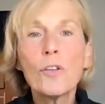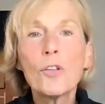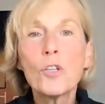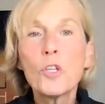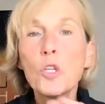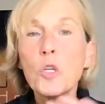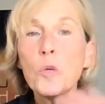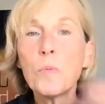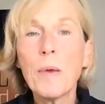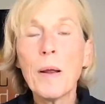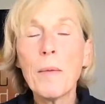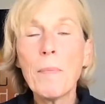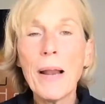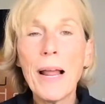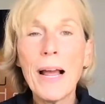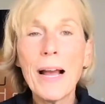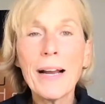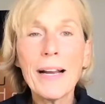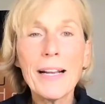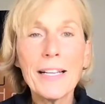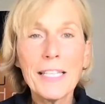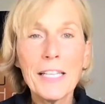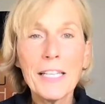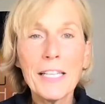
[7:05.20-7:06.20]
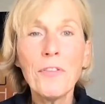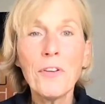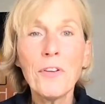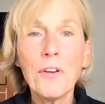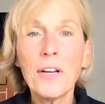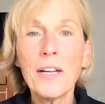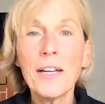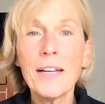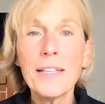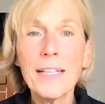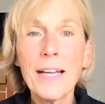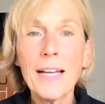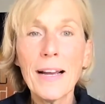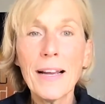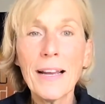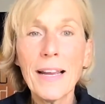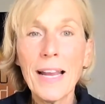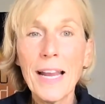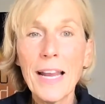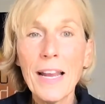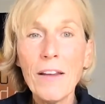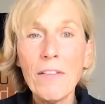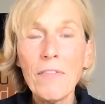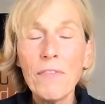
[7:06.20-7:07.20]
super black, as if you're in a dark
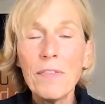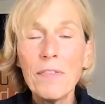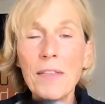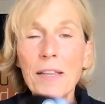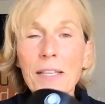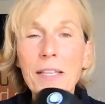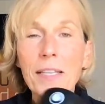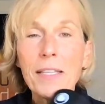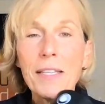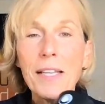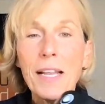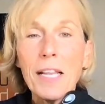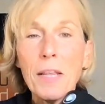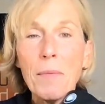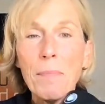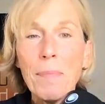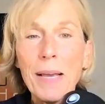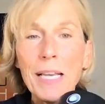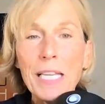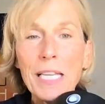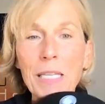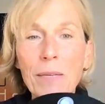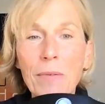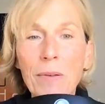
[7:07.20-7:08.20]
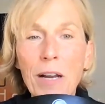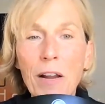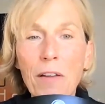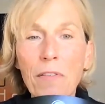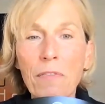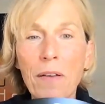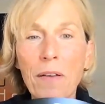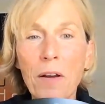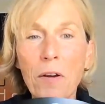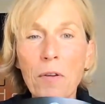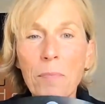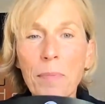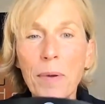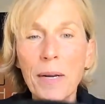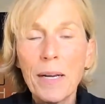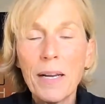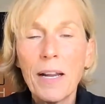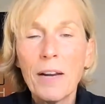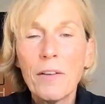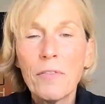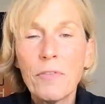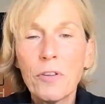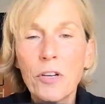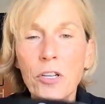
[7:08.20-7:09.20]
cave. This is like the best one I found, but
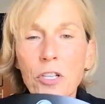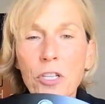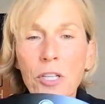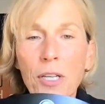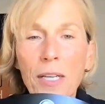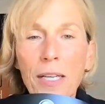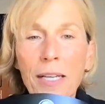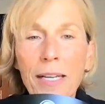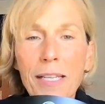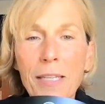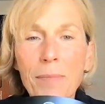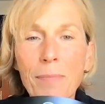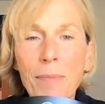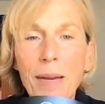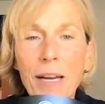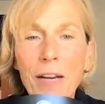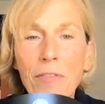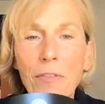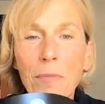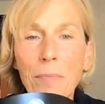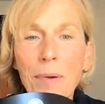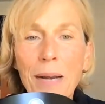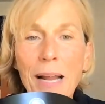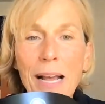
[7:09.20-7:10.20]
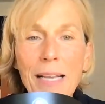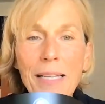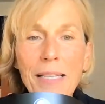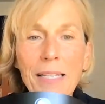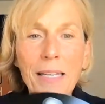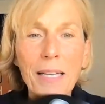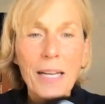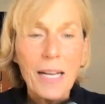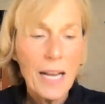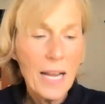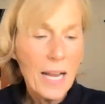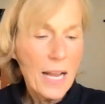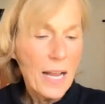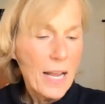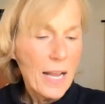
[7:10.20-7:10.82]
unfortunately it's made from plastic,